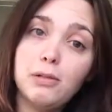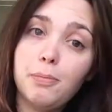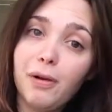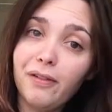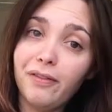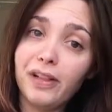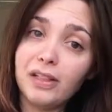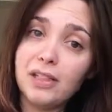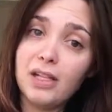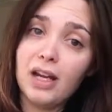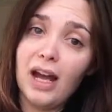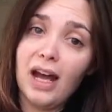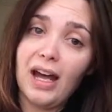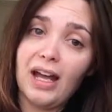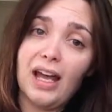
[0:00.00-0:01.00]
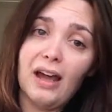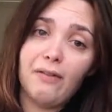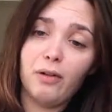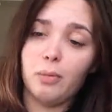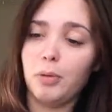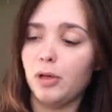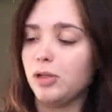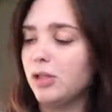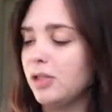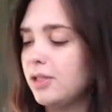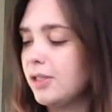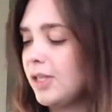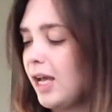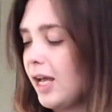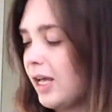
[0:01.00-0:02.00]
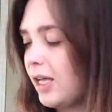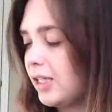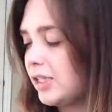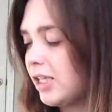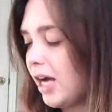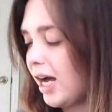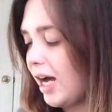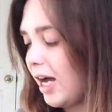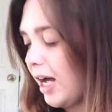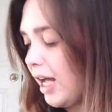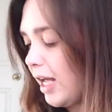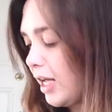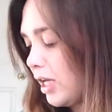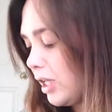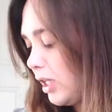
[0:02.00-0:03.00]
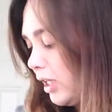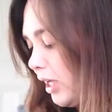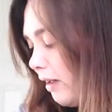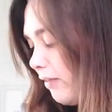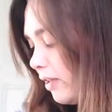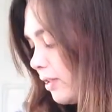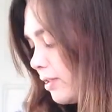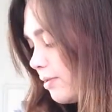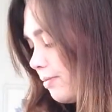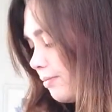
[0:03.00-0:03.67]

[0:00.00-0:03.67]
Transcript: was perfect. I have repurchased and I love it.